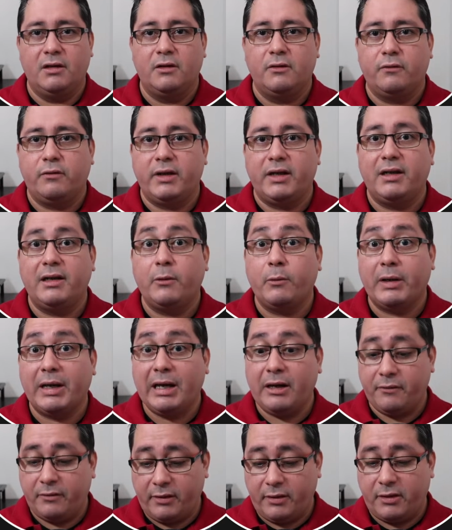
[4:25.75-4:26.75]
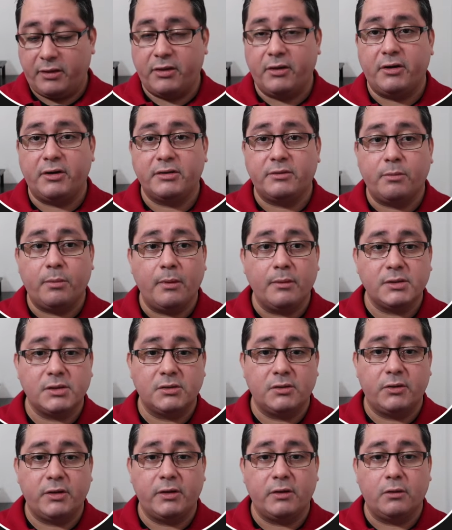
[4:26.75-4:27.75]
Finally, we have the third
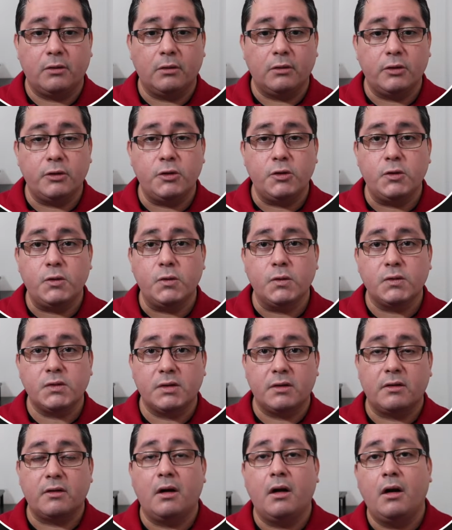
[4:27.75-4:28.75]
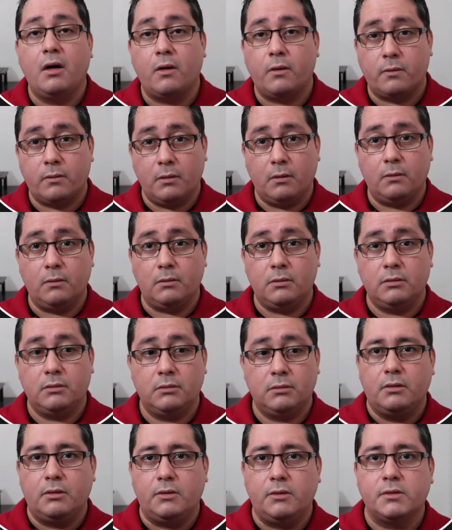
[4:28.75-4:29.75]
repository called user role.
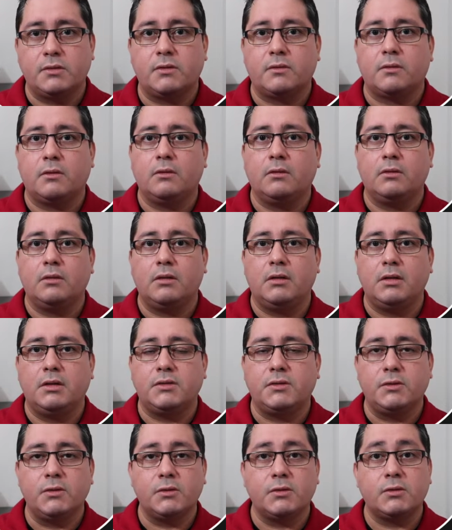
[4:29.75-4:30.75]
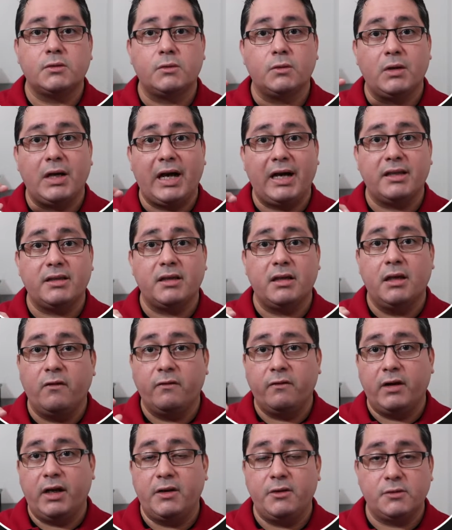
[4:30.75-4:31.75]
User role is used to add
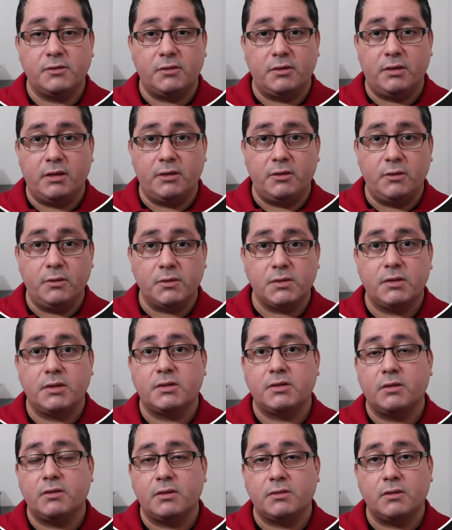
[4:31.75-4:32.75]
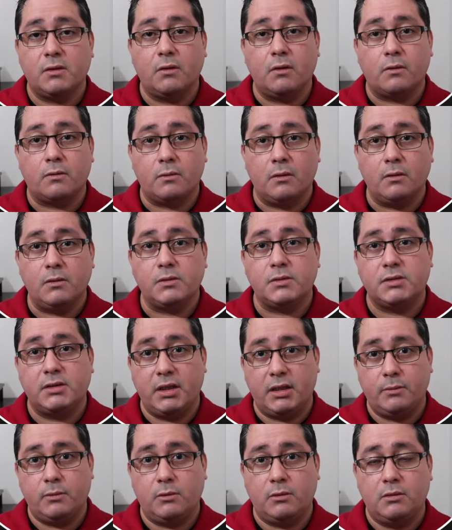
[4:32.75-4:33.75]
values to the users underscore roles
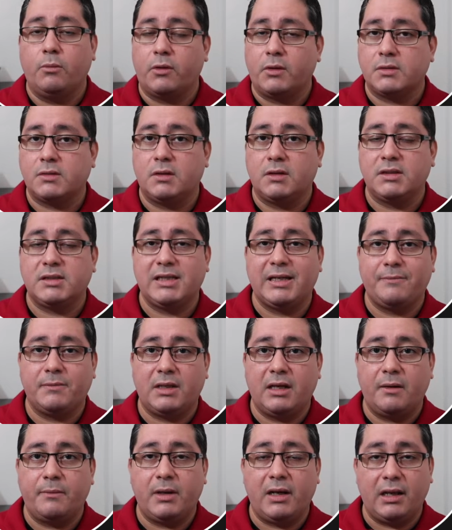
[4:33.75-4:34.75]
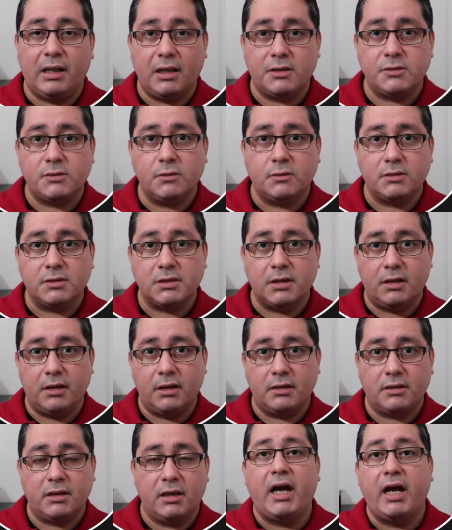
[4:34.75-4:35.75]
table, but also at the same time allows you to
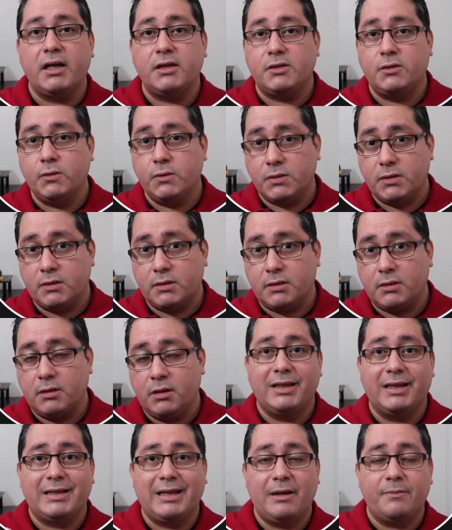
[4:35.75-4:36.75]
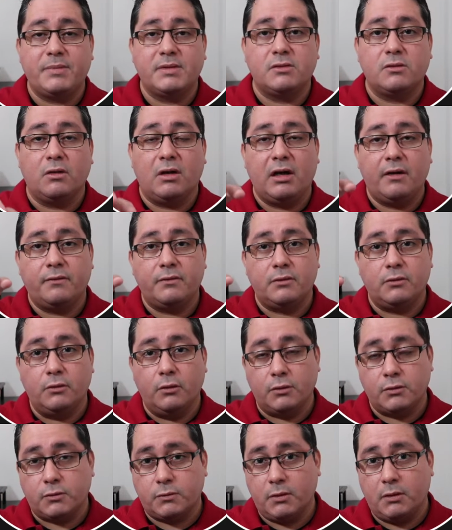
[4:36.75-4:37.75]
select a user that happens to have
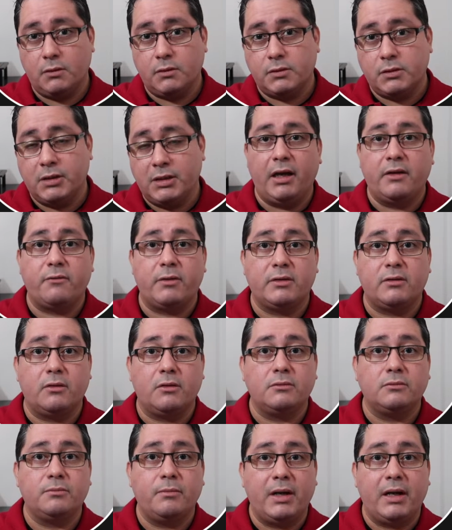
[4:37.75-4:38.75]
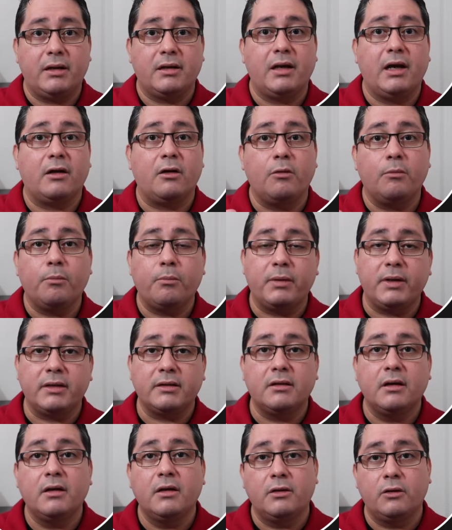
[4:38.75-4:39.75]
those roles and return back a
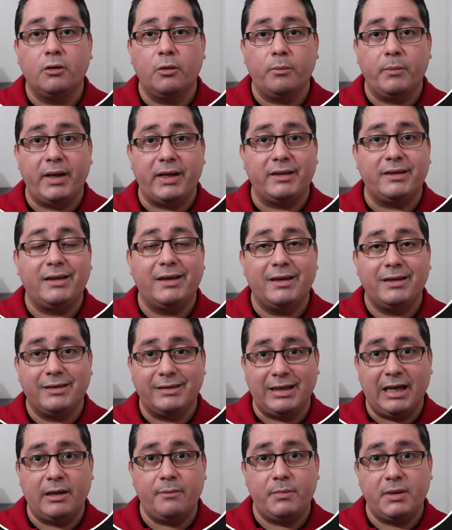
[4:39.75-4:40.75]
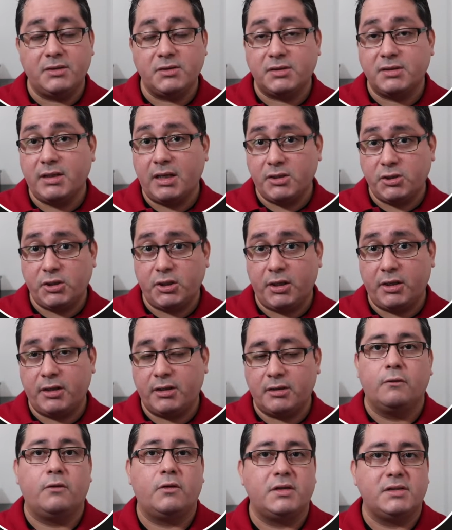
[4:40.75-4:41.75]
complete domain type instantiated.
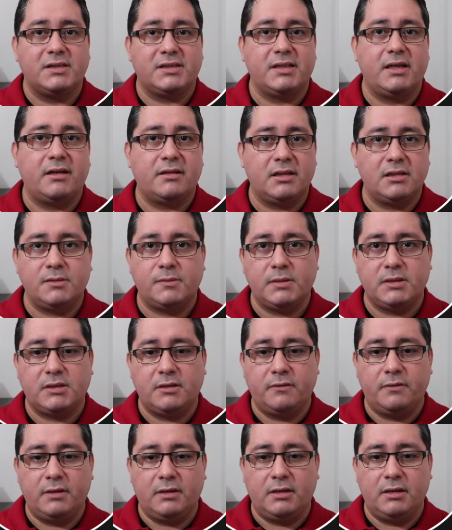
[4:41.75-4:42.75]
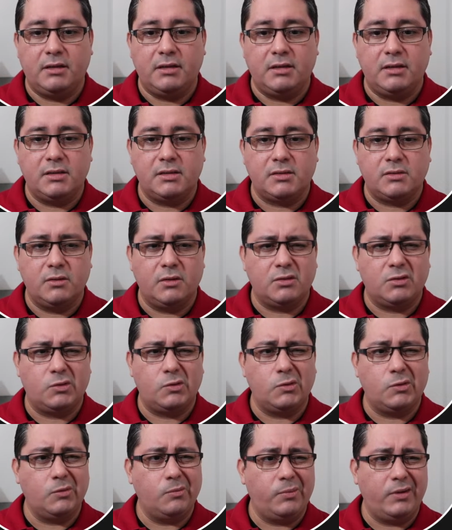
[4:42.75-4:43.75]
For insert specifically, it's not
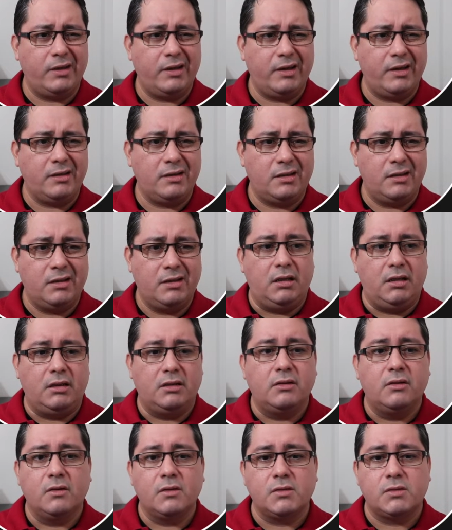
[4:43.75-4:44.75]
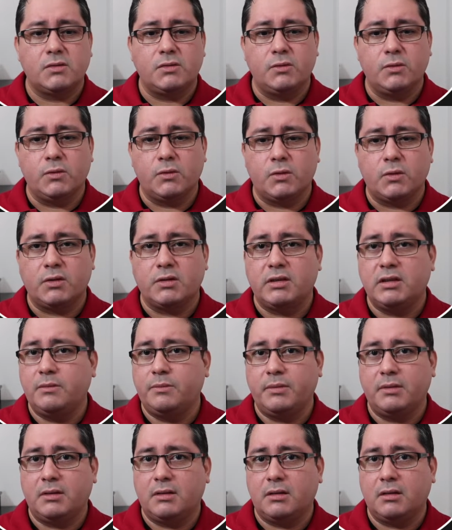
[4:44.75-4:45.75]
too complicated. It does your
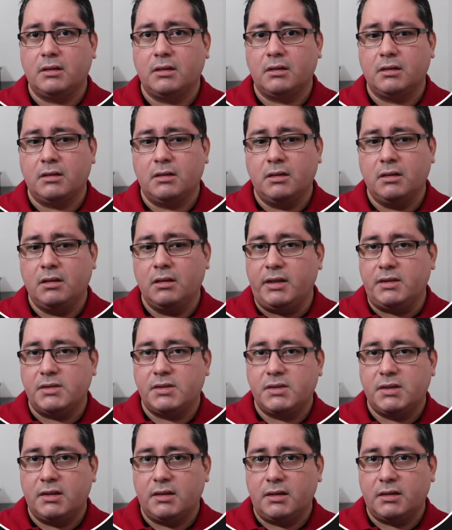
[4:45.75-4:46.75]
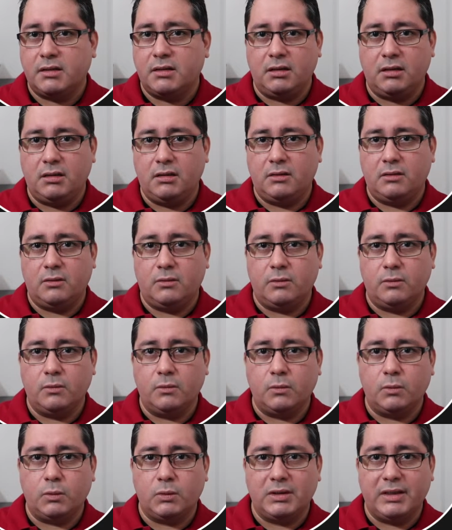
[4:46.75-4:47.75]
typical insert
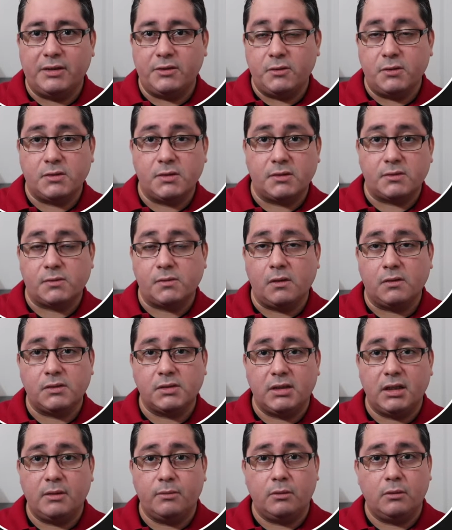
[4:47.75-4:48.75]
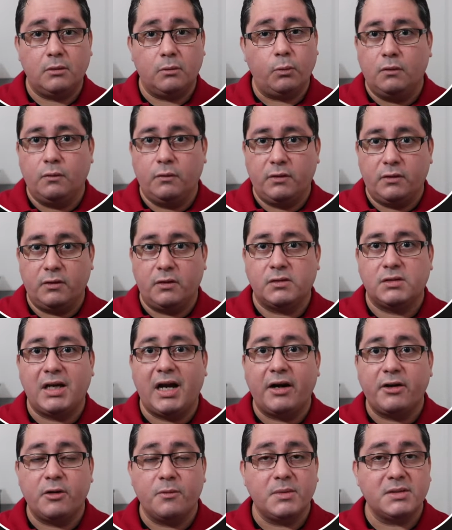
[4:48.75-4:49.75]
into the user roles table with those
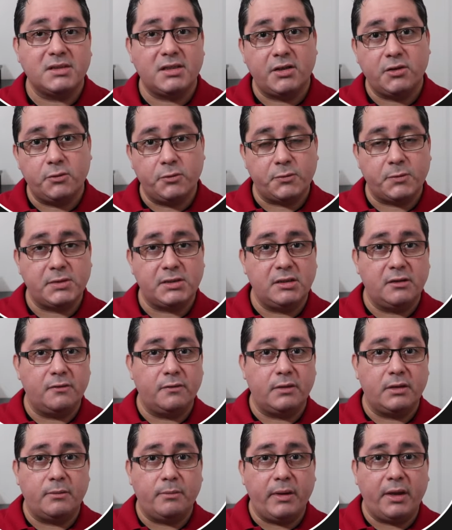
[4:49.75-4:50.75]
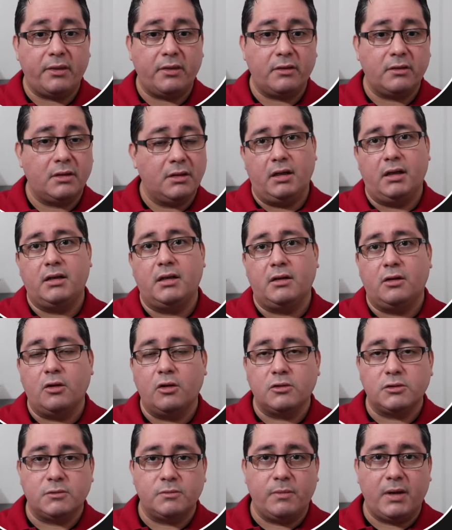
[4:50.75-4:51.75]
arguments that you receive in the method, and it
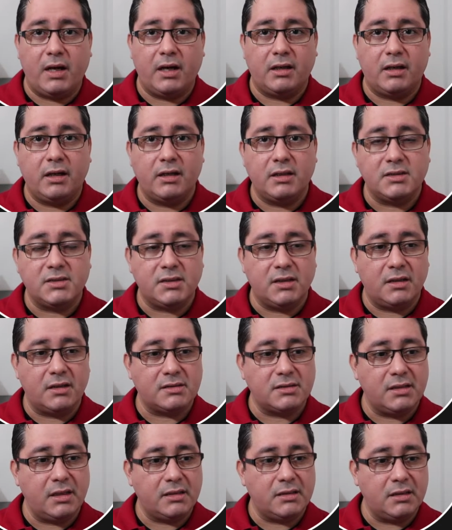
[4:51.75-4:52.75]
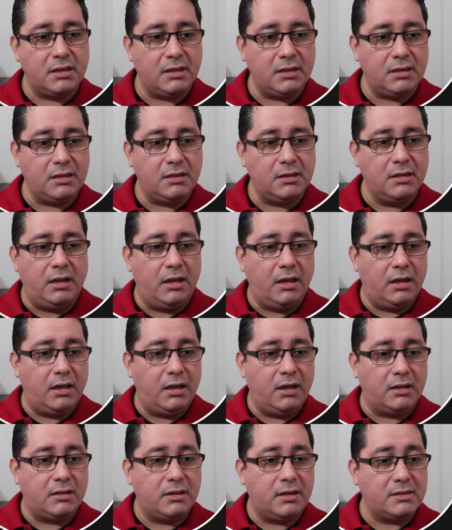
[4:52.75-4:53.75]
goes back and inserts that in
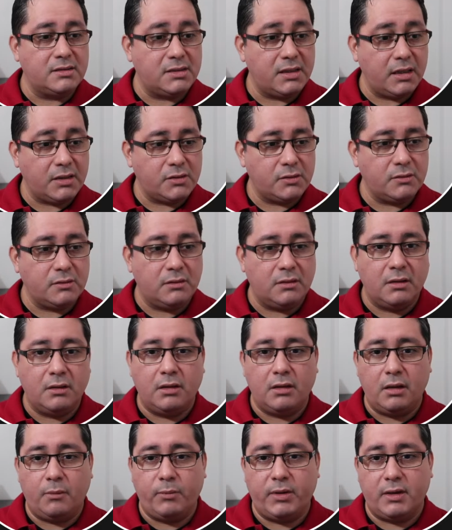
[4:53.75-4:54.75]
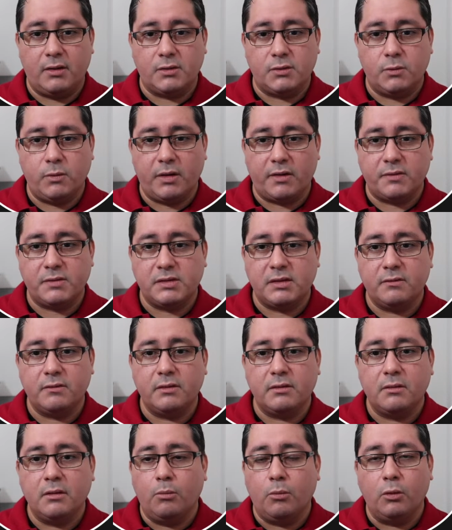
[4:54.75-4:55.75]
a transaction because you are
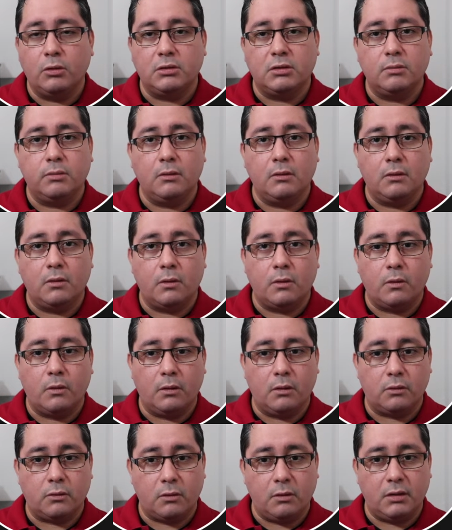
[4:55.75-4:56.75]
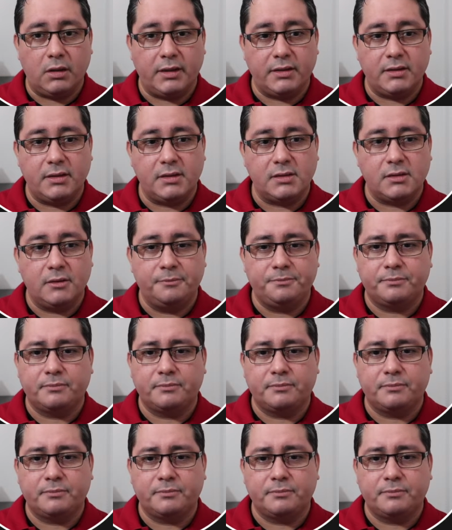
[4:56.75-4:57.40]
receiving multiple role like this.